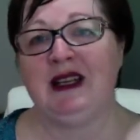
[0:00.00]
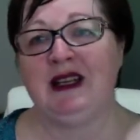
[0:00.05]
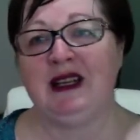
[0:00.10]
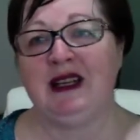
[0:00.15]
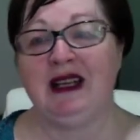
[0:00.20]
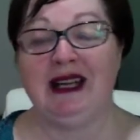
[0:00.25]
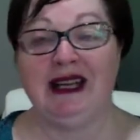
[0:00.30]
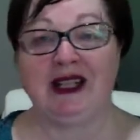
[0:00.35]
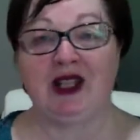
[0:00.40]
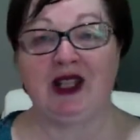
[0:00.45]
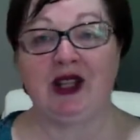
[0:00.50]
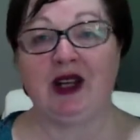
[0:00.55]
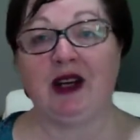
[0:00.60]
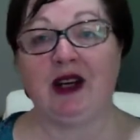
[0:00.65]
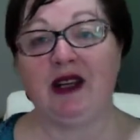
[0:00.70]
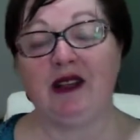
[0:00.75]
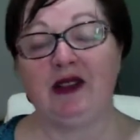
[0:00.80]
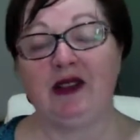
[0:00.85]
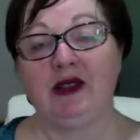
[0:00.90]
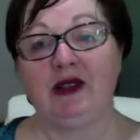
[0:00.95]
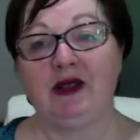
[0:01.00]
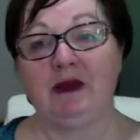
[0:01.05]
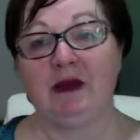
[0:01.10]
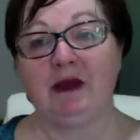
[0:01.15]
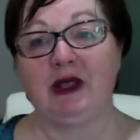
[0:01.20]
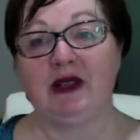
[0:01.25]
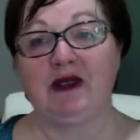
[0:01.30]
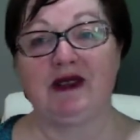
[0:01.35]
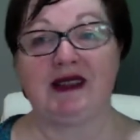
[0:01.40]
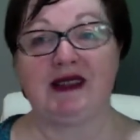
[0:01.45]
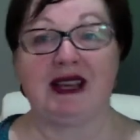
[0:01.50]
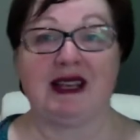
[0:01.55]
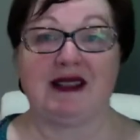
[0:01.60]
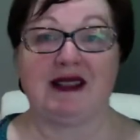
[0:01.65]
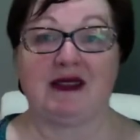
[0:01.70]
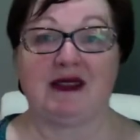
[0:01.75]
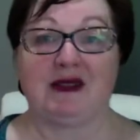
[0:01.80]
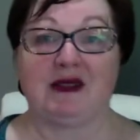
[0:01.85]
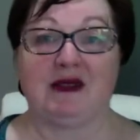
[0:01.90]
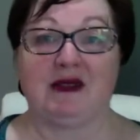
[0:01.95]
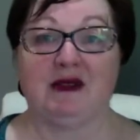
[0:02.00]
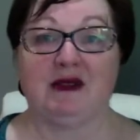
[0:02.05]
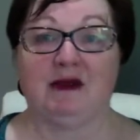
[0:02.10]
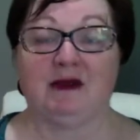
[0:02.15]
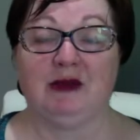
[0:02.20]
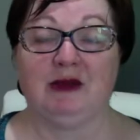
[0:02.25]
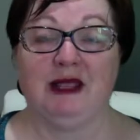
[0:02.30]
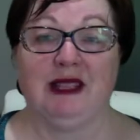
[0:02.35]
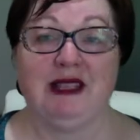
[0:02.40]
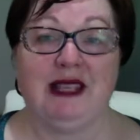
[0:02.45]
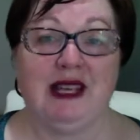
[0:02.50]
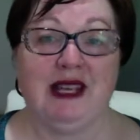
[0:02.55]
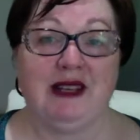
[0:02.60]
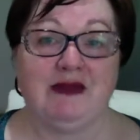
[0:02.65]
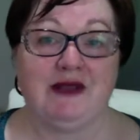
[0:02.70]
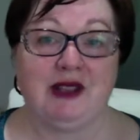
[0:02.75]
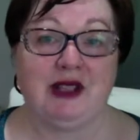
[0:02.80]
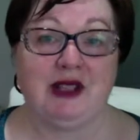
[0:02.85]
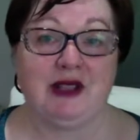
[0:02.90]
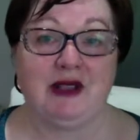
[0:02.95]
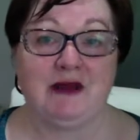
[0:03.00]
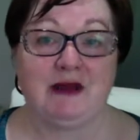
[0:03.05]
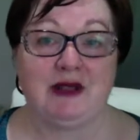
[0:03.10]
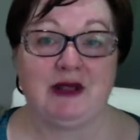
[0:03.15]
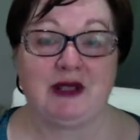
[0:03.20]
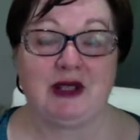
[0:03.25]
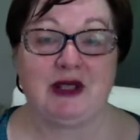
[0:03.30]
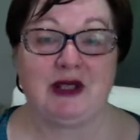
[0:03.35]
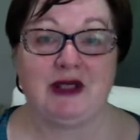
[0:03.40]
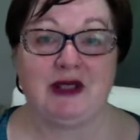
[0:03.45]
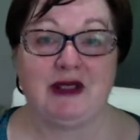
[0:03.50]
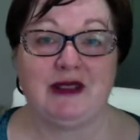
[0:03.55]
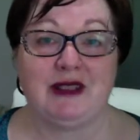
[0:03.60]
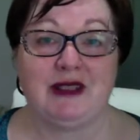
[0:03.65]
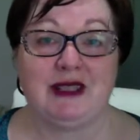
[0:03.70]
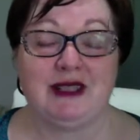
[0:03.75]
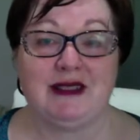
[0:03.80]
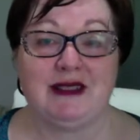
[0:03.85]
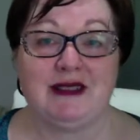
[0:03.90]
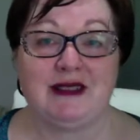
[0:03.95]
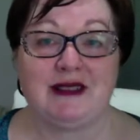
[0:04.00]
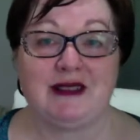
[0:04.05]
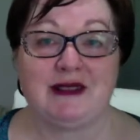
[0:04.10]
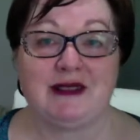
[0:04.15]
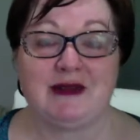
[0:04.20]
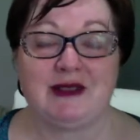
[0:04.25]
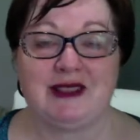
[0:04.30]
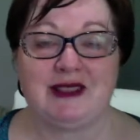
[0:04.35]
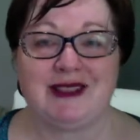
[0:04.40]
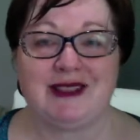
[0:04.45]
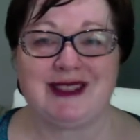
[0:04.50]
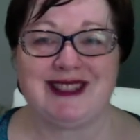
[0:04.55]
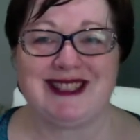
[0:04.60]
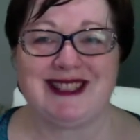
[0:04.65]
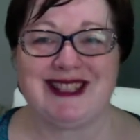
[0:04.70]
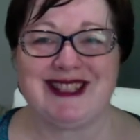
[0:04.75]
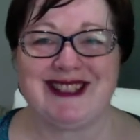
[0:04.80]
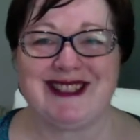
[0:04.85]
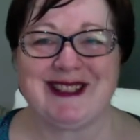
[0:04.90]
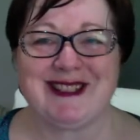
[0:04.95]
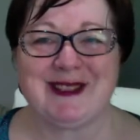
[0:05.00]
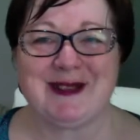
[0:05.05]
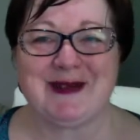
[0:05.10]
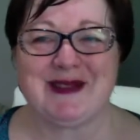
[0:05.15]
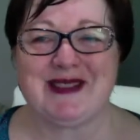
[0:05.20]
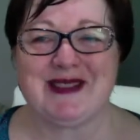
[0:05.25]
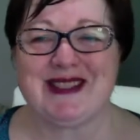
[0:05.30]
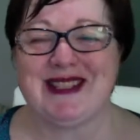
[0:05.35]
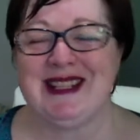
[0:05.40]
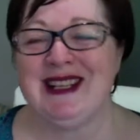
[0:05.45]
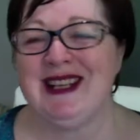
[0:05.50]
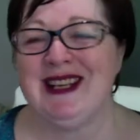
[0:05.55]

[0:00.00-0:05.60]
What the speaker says: in our childhood, because that's all we have known what to do is criticise ourselves.